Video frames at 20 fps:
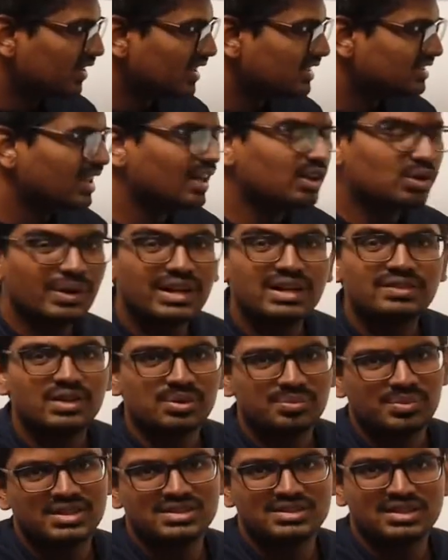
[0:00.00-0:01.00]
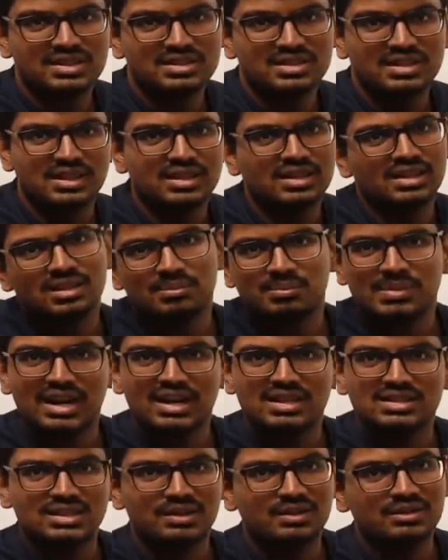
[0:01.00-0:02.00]
if I say 25% nickel,
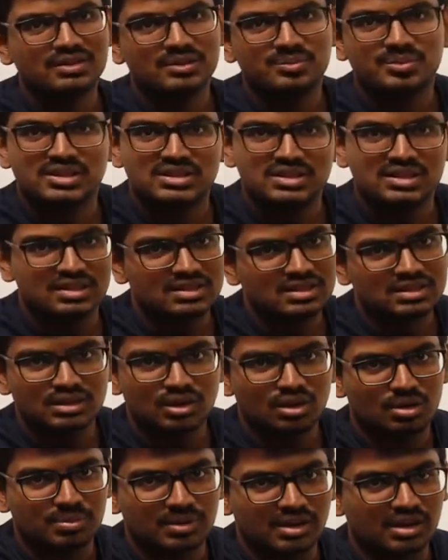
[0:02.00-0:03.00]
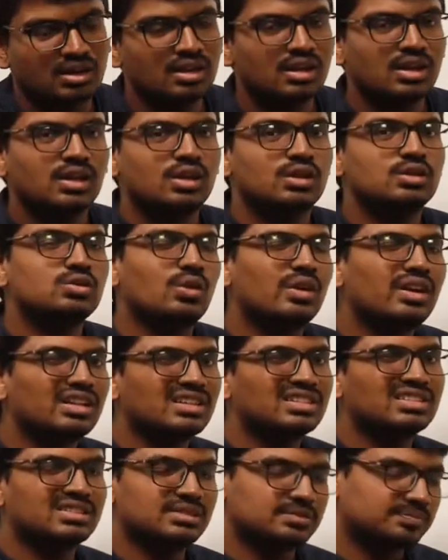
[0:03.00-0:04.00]
balance 75% is copper. So it
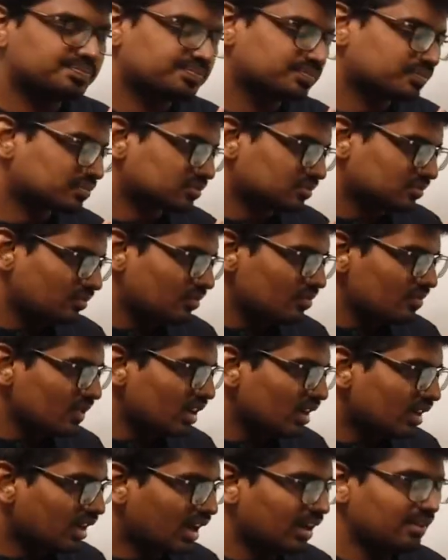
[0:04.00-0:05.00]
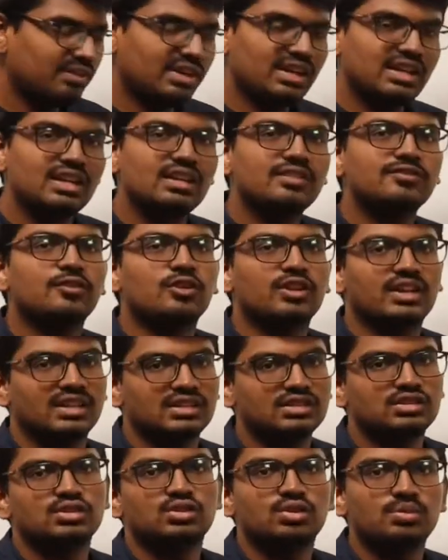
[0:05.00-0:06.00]
is convenient for
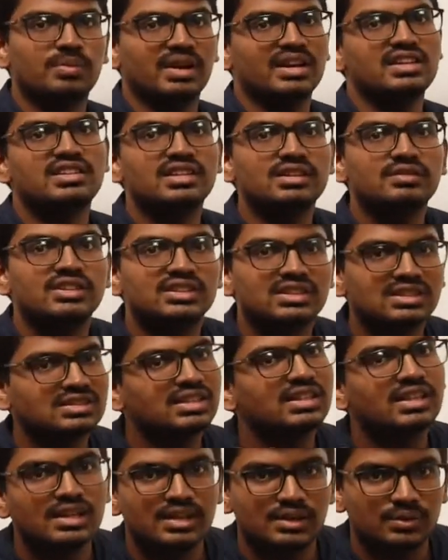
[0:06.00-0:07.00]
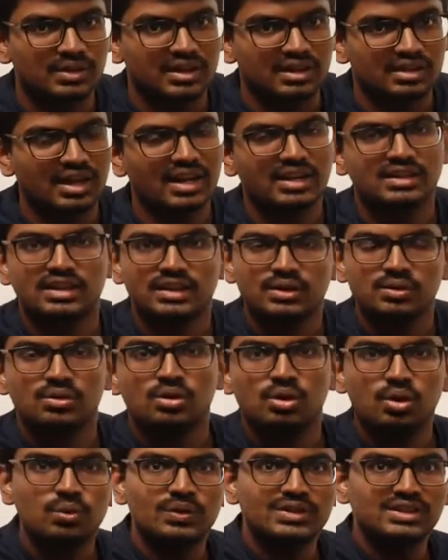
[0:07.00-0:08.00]
us to mention with a single unit. Either you
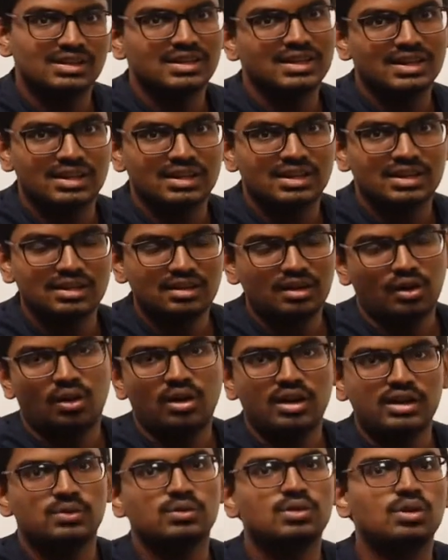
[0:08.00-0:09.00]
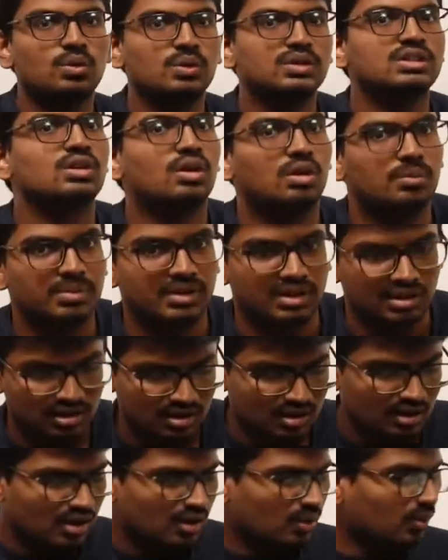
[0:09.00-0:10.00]
go with the nickel or you go with copper.
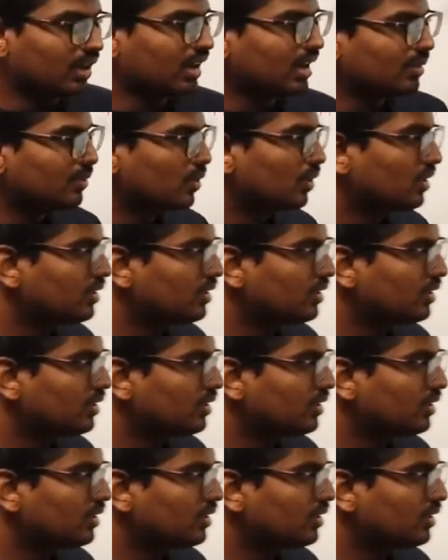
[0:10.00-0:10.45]
What I'm